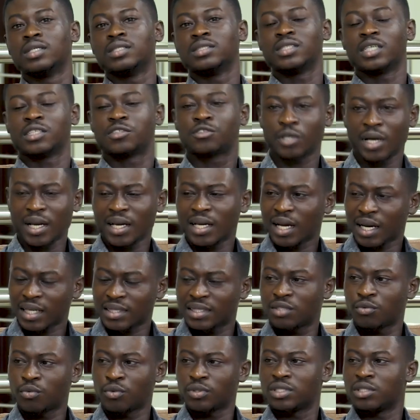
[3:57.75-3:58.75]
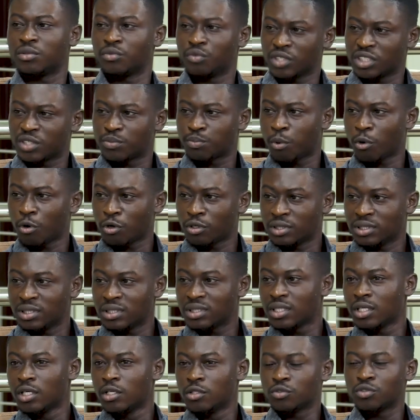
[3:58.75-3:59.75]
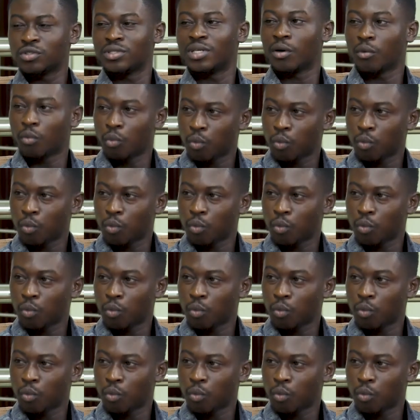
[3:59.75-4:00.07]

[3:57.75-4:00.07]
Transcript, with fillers: the strike action was in response to the